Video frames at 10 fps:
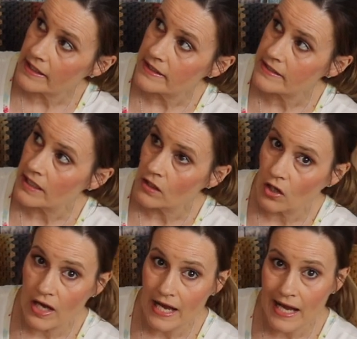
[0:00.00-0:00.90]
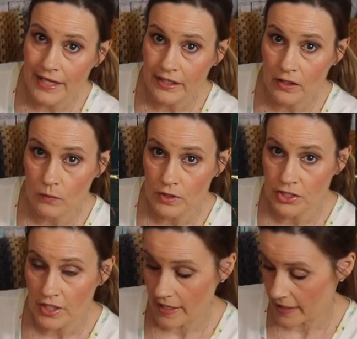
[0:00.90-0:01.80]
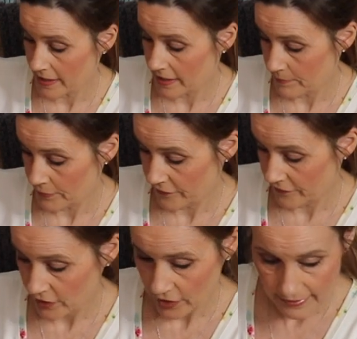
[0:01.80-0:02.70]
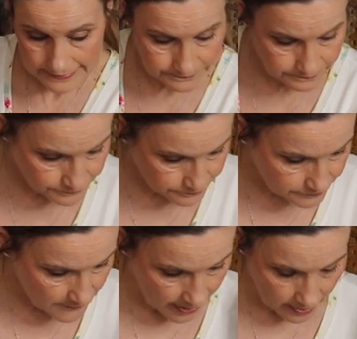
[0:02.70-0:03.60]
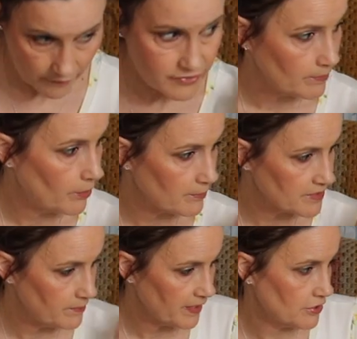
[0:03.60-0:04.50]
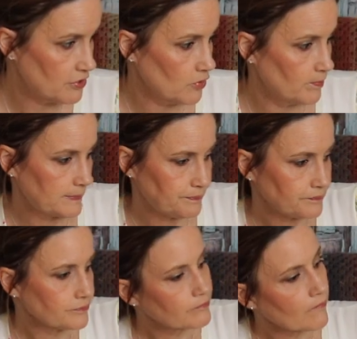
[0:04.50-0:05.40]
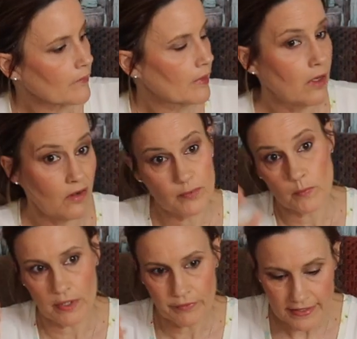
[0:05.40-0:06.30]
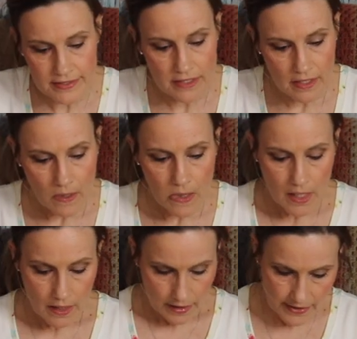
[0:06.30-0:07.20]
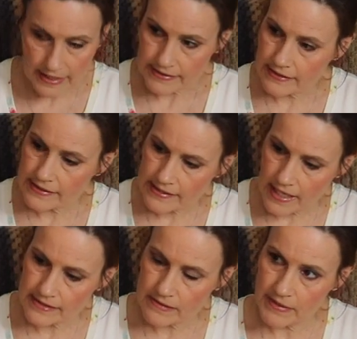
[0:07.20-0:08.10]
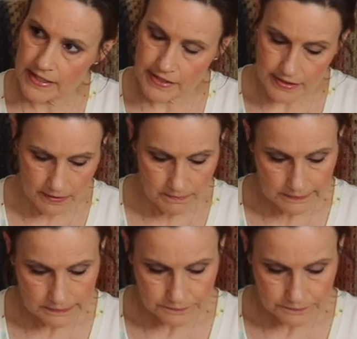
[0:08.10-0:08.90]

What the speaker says: is a lot higher, which I prefer. I'll obviously pop some pictures up of me wearing it. I did the size medium.